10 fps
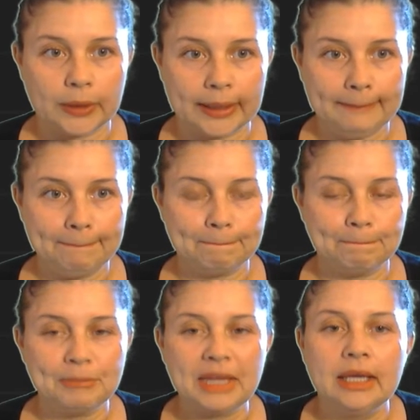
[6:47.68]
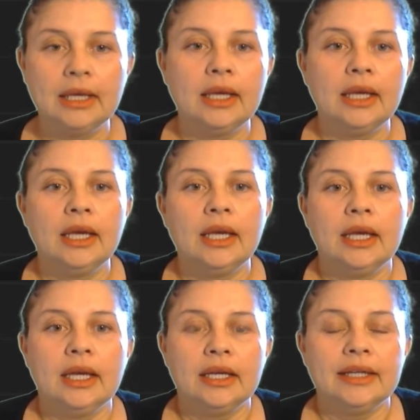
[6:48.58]
Okay.
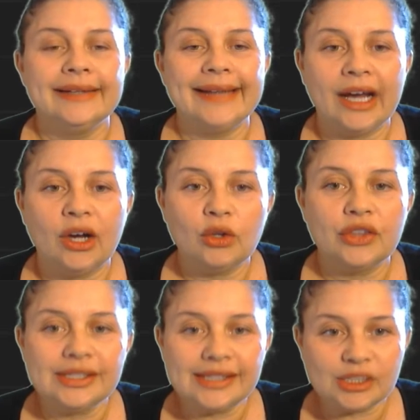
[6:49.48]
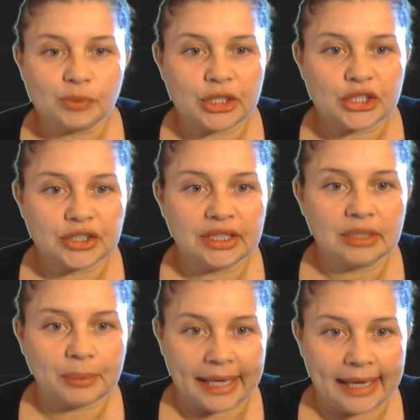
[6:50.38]
Now this expression in
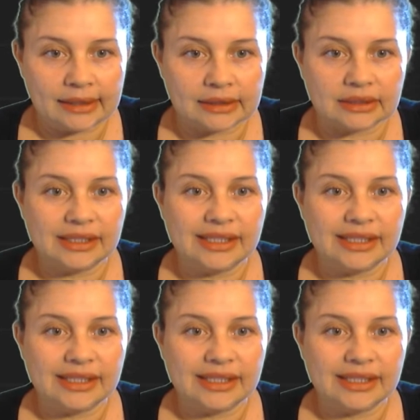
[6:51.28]
the bracket